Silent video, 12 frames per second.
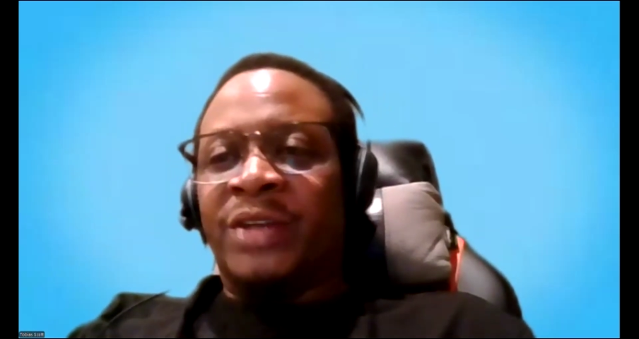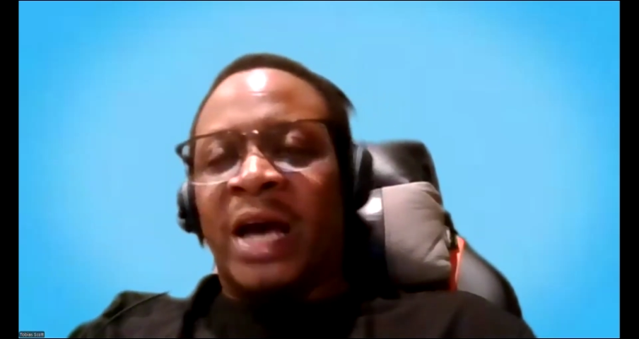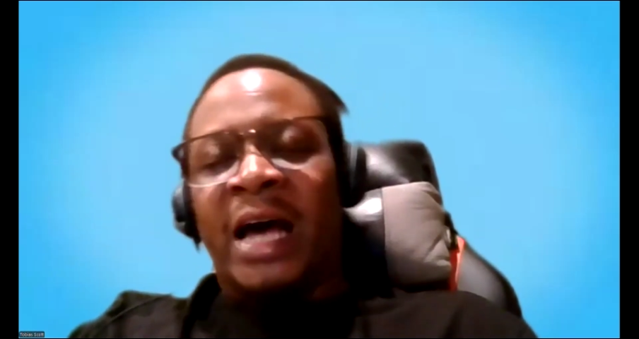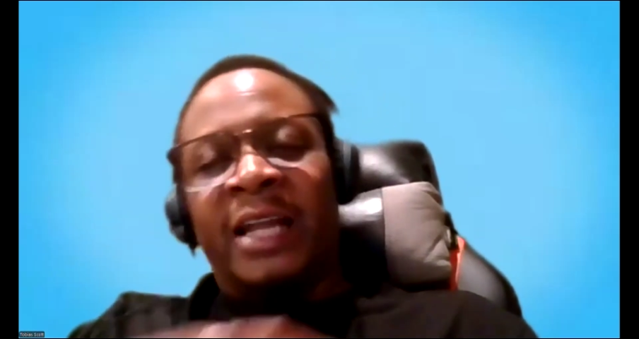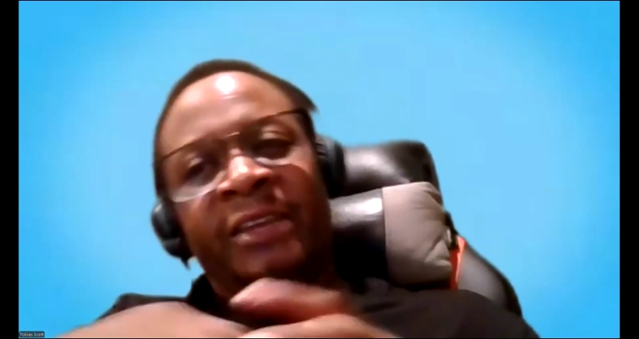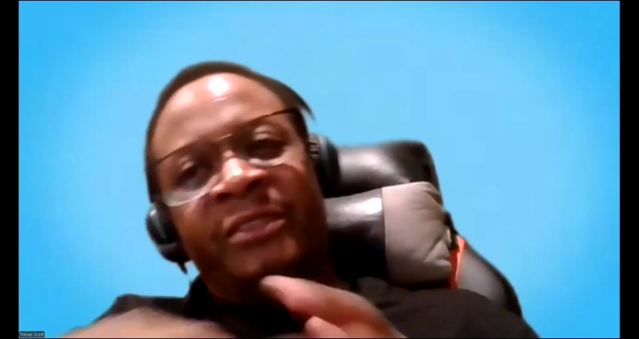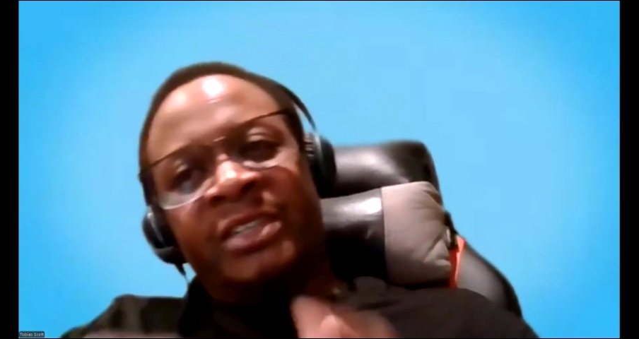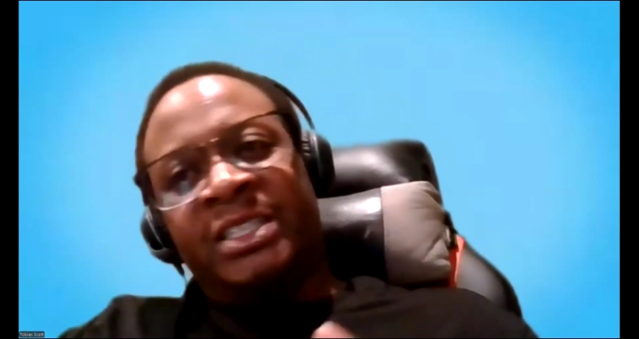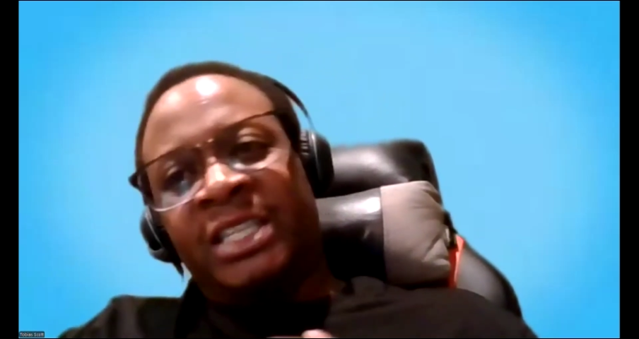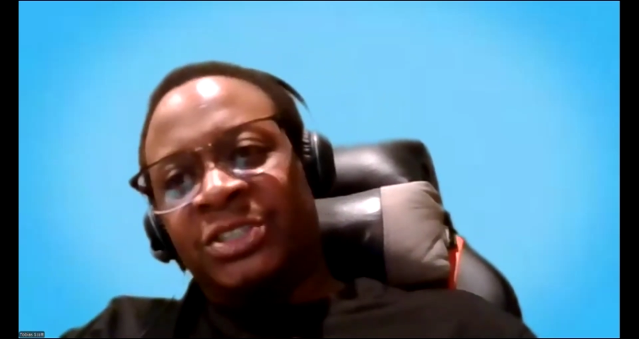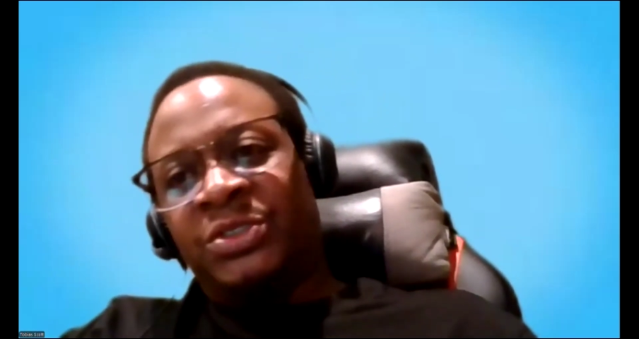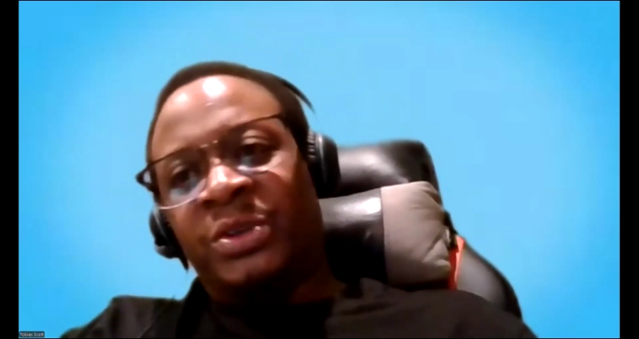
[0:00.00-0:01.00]
I'll even
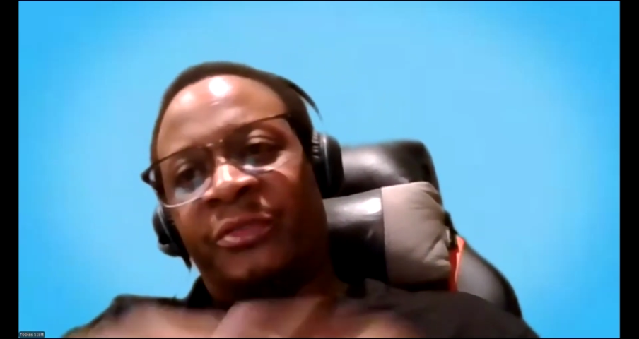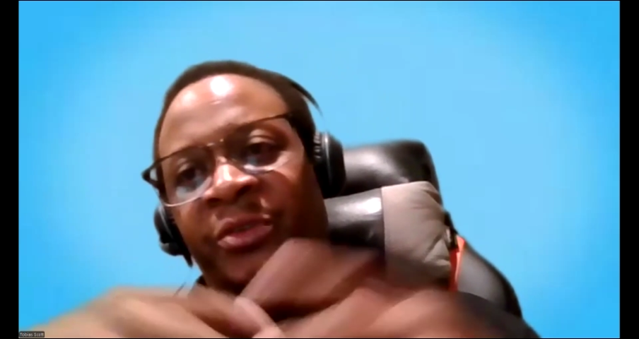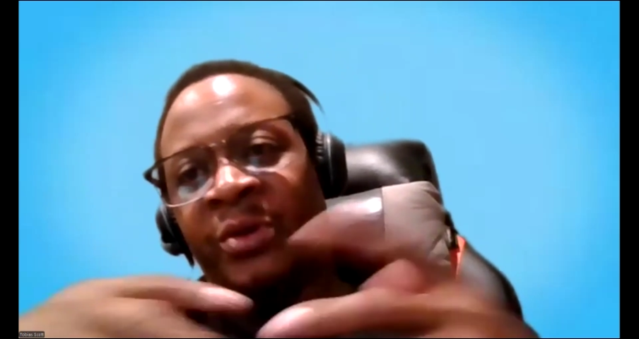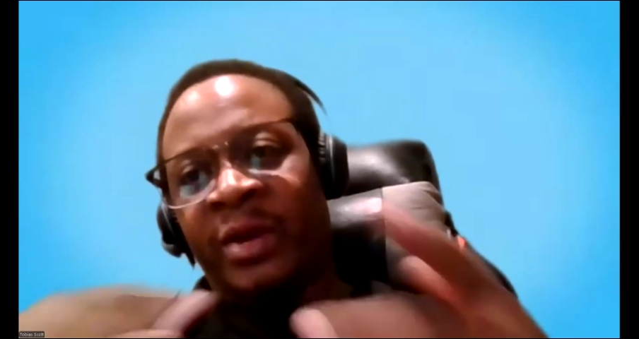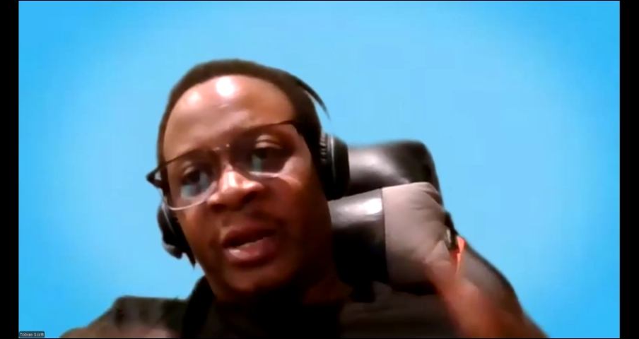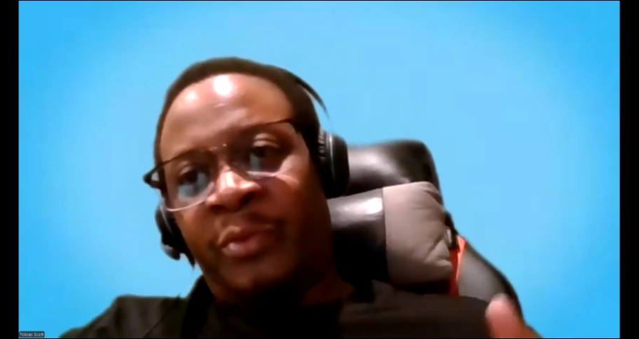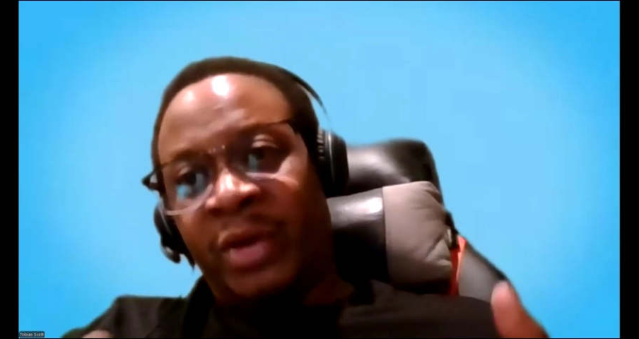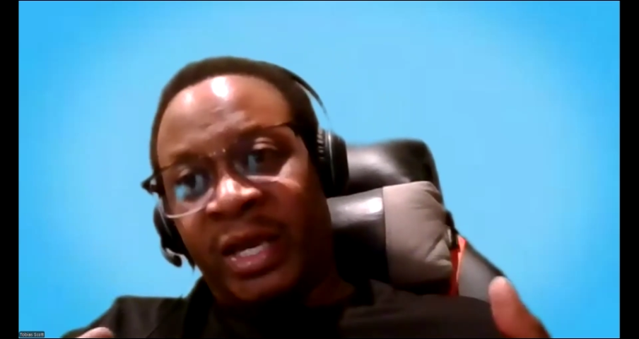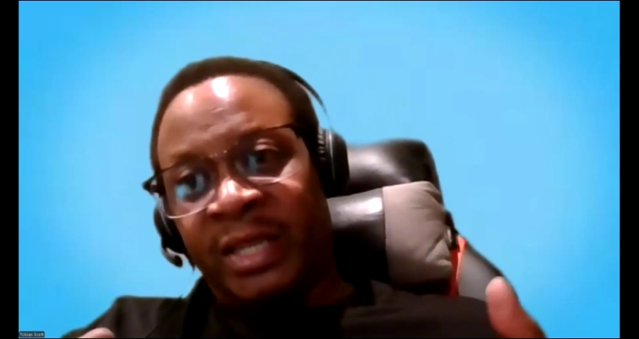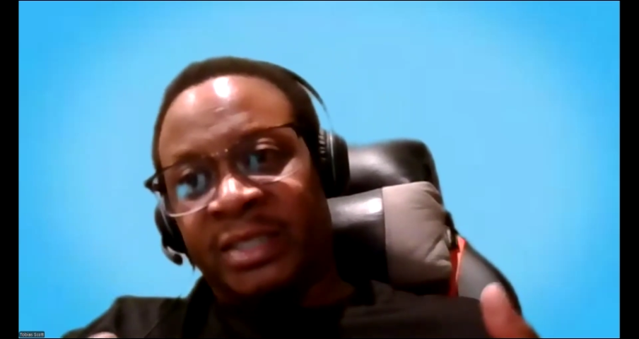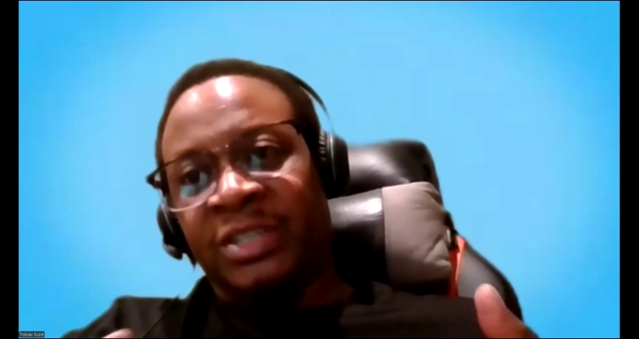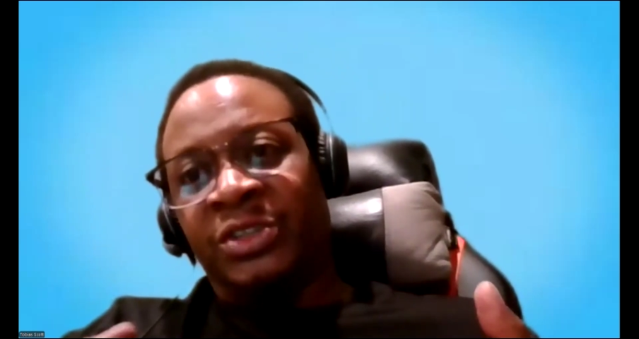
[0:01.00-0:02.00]
teach you, if you're in a
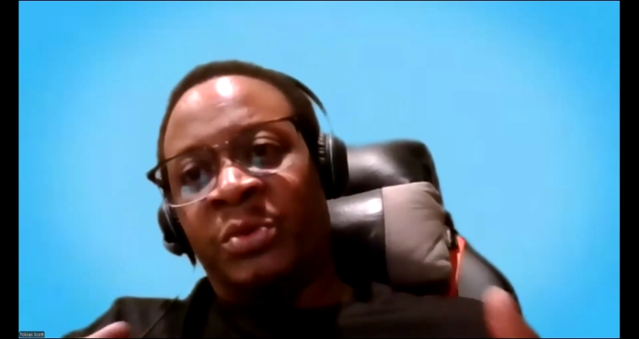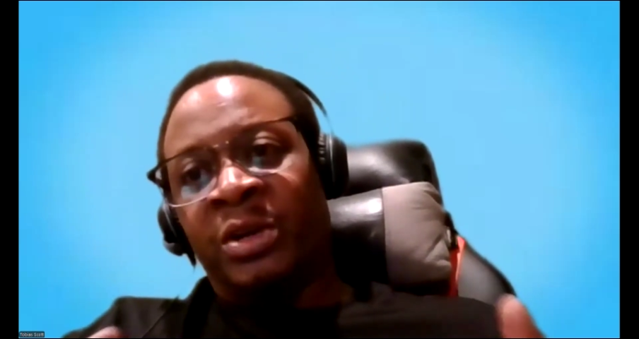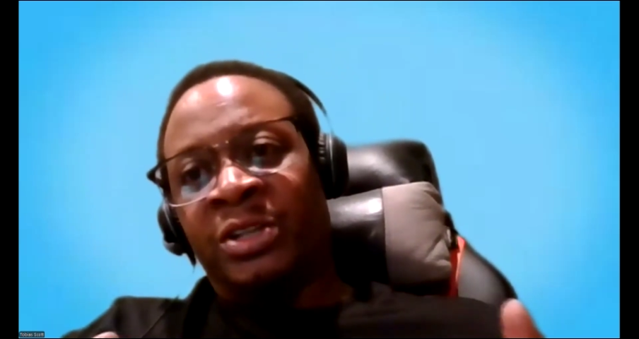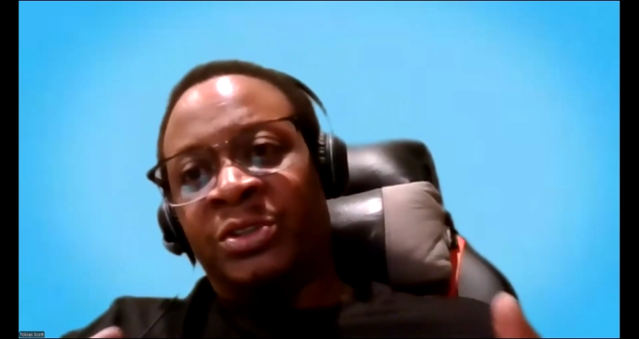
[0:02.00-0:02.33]
pinch and you want